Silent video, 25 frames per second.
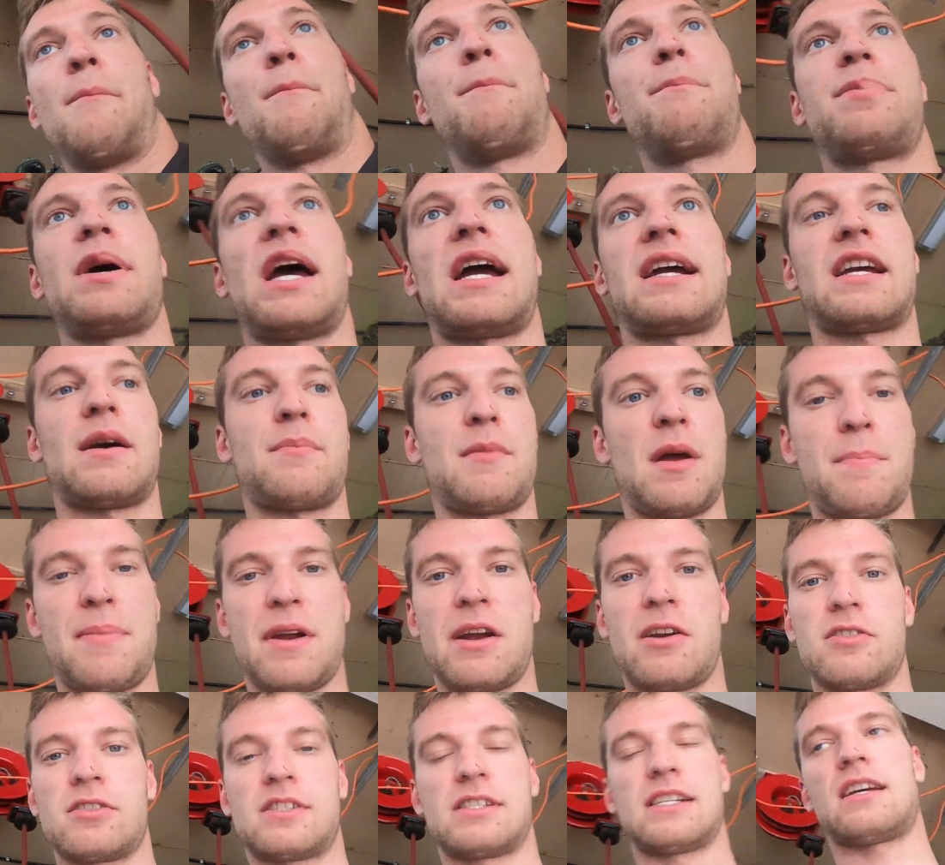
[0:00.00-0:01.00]
I'm back at my
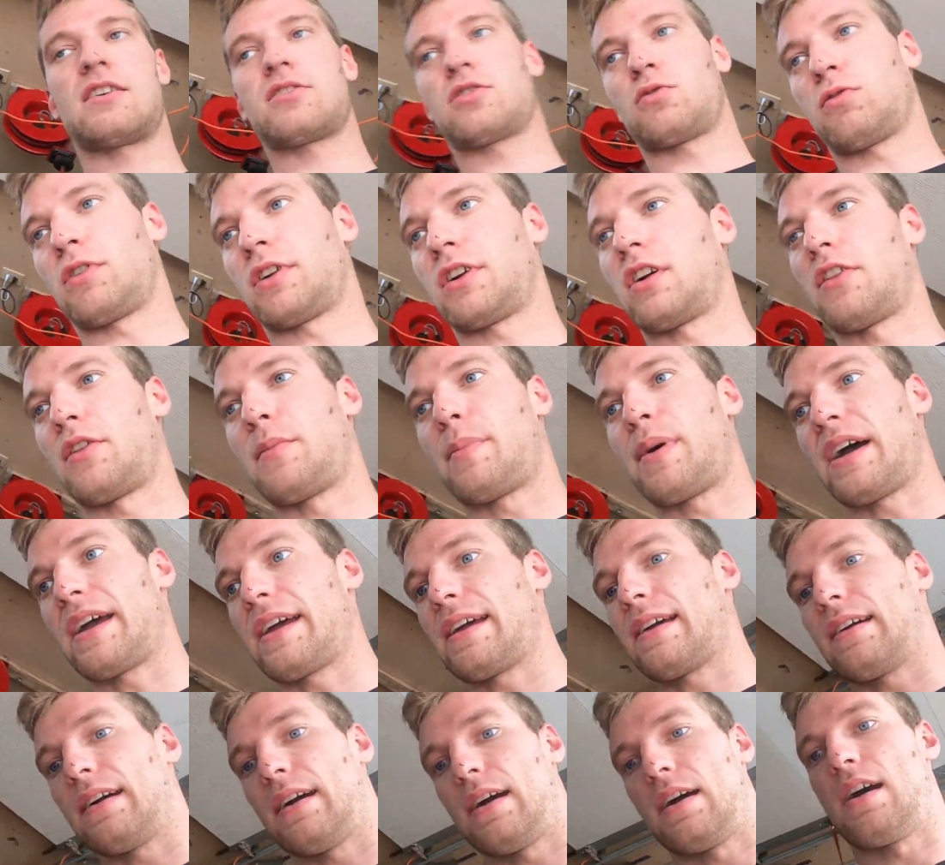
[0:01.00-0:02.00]
parents' house working on the
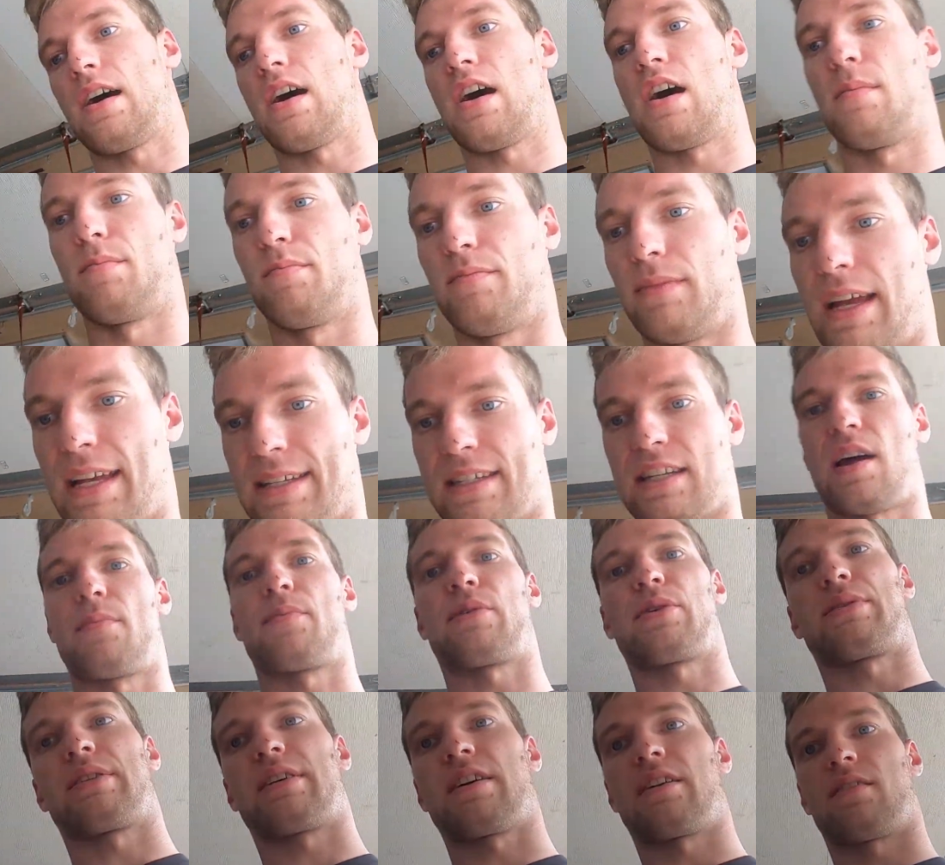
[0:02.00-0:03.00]
bike. Last
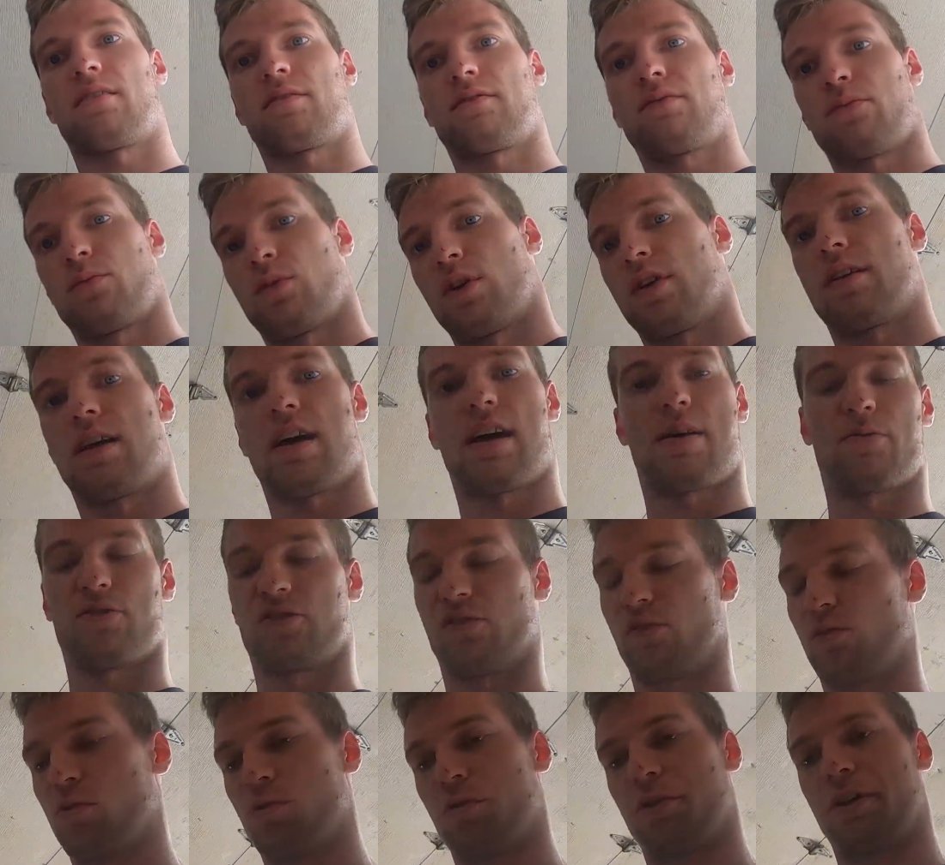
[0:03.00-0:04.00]
time I was here, when I
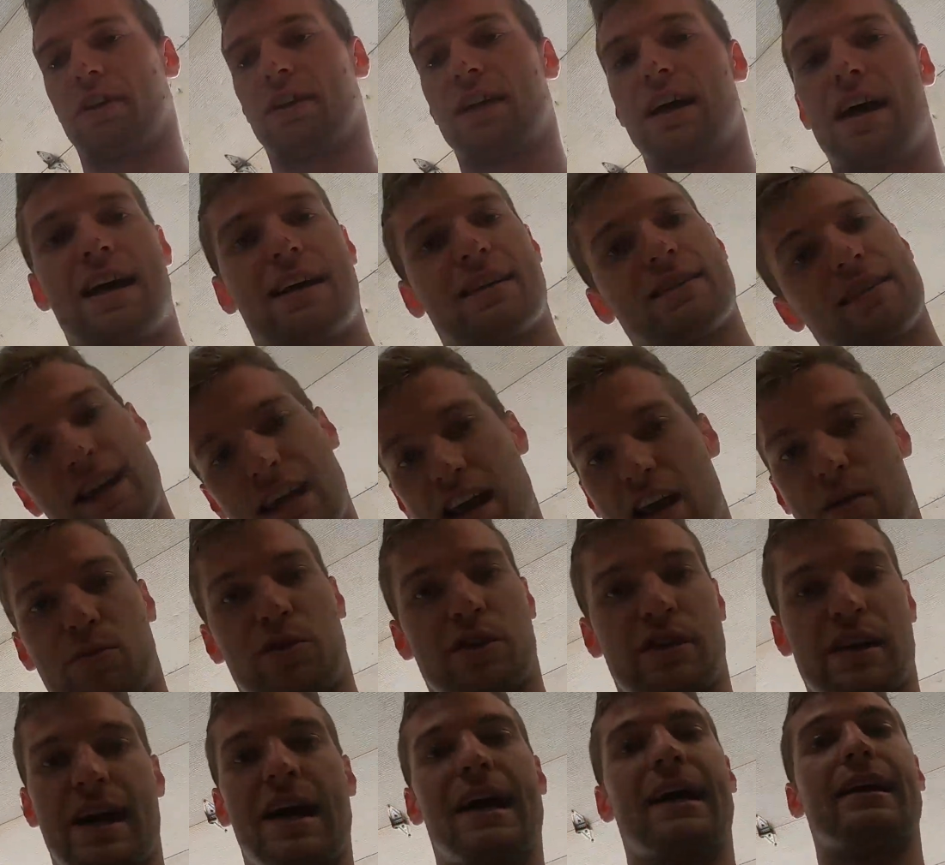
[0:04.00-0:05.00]
was recording last,
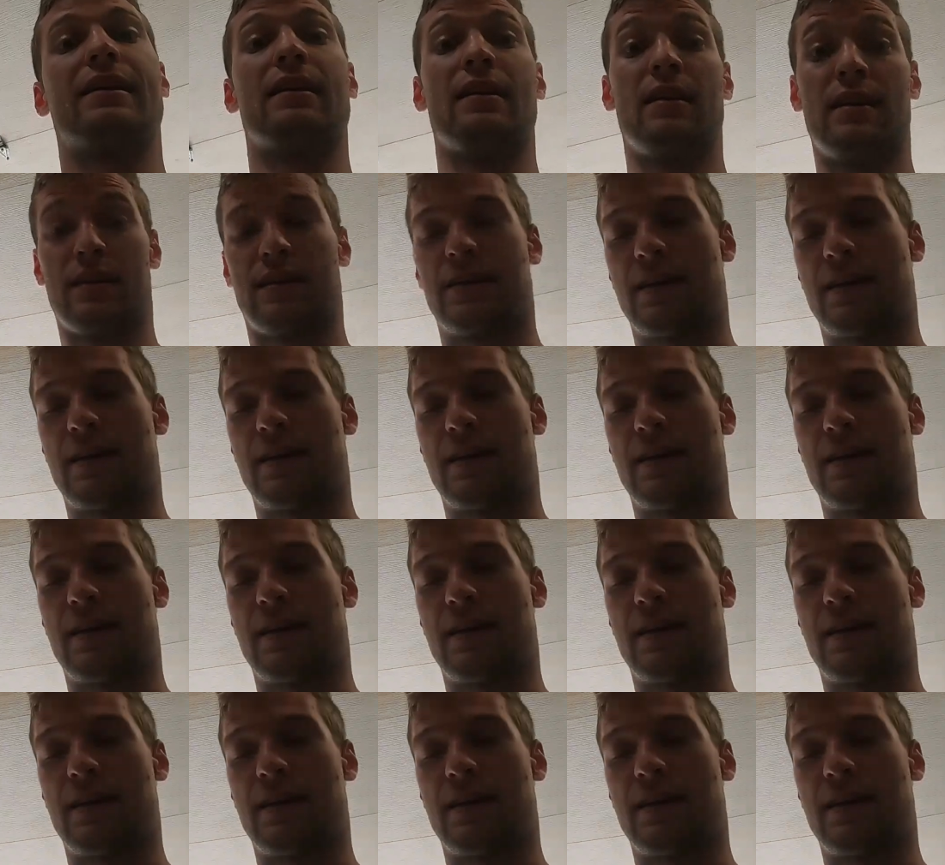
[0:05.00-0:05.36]
camera died.